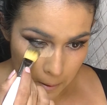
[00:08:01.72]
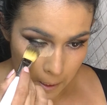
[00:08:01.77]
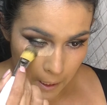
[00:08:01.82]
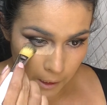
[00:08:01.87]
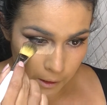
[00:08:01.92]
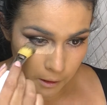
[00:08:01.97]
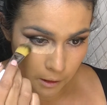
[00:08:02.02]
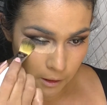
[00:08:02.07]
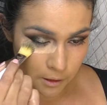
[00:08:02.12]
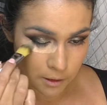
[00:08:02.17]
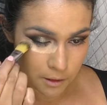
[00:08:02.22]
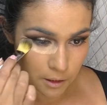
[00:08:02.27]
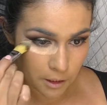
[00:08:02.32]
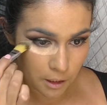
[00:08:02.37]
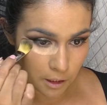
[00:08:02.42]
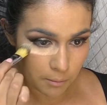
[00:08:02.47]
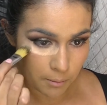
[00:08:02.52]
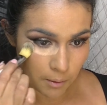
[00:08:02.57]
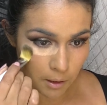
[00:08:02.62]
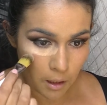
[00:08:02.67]
Had it
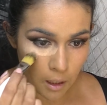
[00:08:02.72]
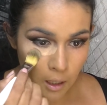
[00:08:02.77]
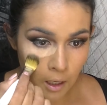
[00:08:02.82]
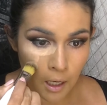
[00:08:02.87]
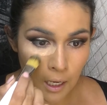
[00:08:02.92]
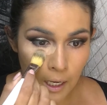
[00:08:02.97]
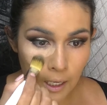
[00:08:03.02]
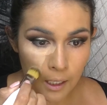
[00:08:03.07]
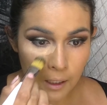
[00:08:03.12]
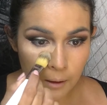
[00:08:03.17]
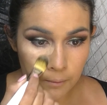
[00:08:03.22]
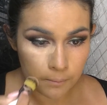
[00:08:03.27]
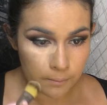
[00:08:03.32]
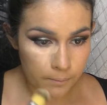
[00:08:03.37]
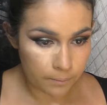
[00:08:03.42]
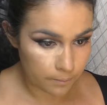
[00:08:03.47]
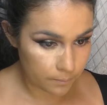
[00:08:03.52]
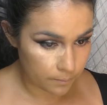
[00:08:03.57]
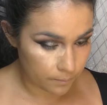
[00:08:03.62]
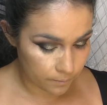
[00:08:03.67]
underneath my eye.
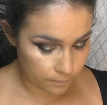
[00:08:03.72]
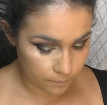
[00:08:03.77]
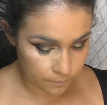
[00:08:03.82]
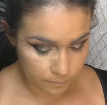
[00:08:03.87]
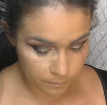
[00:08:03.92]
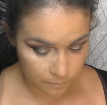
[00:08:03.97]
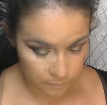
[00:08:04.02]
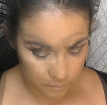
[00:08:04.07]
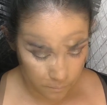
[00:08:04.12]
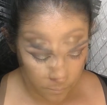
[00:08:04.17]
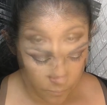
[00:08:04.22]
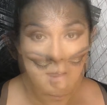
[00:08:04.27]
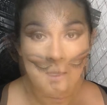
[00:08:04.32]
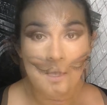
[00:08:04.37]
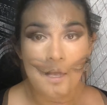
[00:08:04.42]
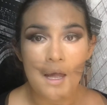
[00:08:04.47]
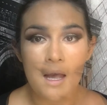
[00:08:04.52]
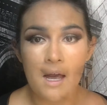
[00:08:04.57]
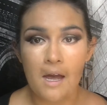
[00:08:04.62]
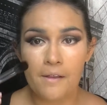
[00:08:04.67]

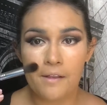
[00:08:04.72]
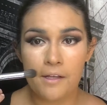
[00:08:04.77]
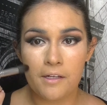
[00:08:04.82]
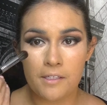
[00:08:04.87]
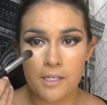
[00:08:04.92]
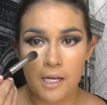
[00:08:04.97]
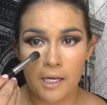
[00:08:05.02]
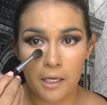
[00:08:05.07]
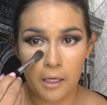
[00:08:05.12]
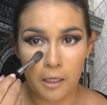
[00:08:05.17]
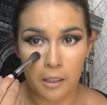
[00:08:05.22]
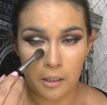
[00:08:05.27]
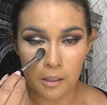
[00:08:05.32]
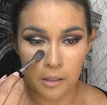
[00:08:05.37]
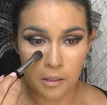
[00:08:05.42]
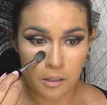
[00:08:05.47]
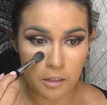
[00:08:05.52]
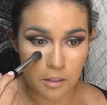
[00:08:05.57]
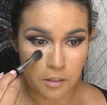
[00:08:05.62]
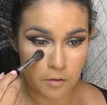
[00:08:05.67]
And then
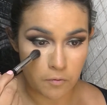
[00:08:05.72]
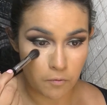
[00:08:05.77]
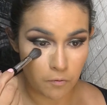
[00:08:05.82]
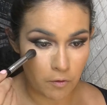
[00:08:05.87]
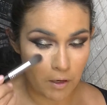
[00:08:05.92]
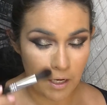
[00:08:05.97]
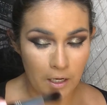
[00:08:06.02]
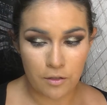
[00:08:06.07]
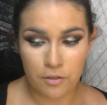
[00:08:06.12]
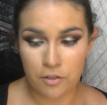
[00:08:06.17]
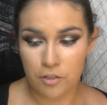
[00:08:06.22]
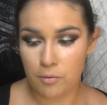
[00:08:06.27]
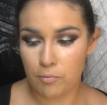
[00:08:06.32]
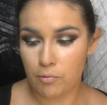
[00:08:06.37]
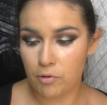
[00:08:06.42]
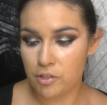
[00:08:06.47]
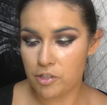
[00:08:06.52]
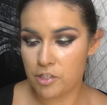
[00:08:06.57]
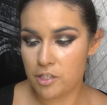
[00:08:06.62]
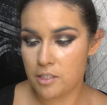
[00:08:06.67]
taking this rounder
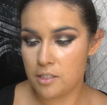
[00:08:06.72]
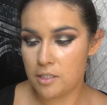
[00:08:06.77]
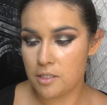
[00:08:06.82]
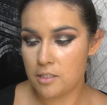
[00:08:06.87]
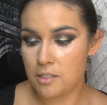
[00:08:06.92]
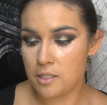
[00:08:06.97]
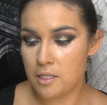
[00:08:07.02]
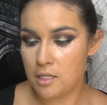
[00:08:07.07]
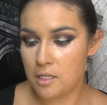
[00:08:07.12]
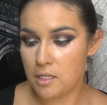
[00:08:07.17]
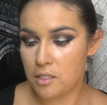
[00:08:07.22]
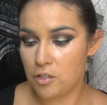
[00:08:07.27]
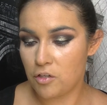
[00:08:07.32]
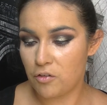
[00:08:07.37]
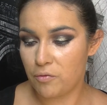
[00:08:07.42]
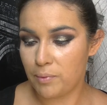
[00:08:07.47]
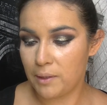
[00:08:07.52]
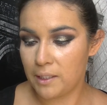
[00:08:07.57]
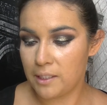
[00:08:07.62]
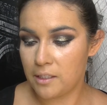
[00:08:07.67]
brush, this is the
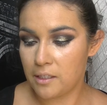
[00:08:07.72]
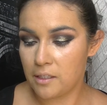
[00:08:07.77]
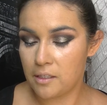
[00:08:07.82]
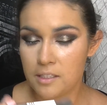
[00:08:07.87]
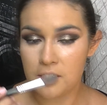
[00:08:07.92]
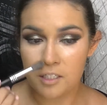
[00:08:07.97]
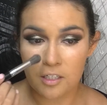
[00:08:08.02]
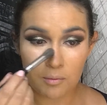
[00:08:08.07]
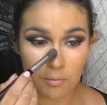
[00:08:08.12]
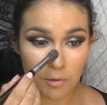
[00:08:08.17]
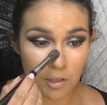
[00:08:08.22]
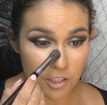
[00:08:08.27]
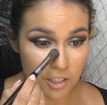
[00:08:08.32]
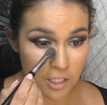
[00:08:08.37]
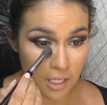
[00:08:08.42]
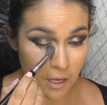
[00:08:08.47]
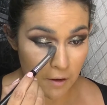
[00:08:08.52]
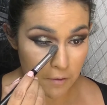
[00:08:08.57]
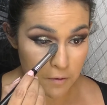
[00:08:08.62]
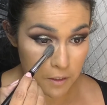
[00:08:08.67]
Soft Blend Conceal brush,
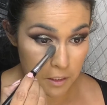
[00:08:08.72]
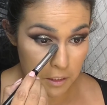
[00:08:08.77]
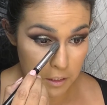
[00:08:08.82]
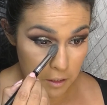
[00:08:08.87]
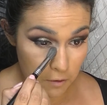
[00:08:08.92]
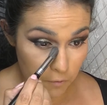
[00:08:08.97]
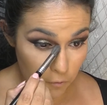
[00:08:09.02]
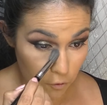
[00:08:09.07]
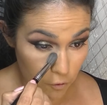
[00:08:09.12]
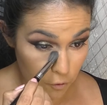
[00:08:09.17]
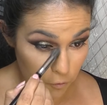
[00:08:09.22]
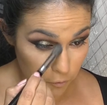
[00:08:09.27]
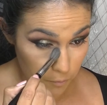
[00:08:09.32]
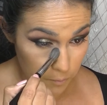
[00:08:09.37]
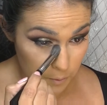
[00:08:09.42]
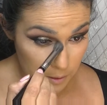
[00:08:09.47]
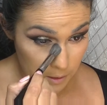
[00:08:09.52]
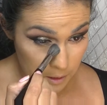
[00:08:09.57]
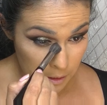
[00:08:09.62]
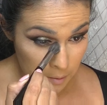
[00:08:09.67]
the F64
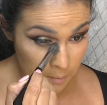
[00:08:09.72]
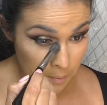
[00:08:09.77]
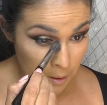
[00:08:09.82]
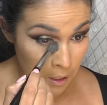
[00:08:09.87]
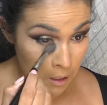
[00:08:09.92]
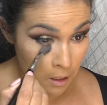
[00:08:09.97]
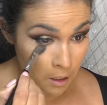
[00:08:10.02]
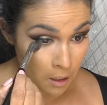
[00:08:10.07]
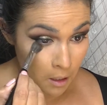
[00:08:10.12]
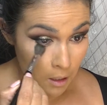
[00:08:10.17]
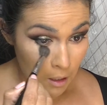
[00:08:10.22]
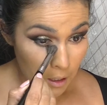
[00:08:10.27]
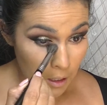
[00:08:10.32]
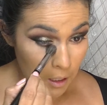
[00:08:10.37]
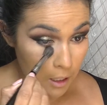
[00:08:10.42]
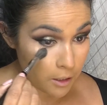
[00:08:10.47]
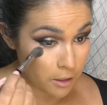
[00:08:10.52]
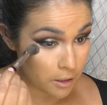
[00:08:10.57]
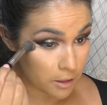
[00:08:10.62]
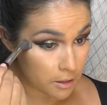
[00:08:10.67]
from Sigma,
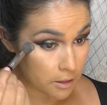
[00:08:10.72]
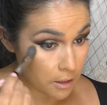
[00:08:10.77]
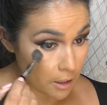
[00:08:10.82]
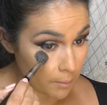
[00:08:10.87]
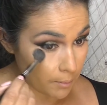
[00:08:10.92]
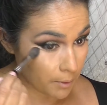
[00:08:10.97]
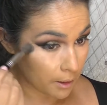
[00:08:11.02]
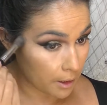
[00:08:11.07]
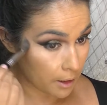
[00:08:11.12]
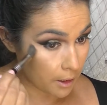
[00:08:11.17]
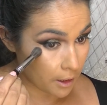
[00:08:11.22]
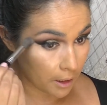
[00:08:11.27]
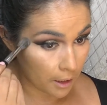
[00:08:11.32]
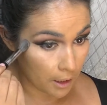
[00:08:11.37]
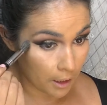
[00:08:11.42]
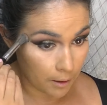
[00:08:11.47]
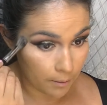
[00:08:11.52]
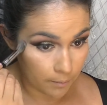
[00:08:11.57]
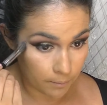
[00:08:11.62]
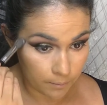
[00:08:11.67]
and just start blending it
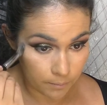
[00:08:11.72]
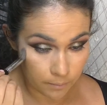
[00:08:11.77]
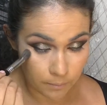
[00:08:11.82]
out.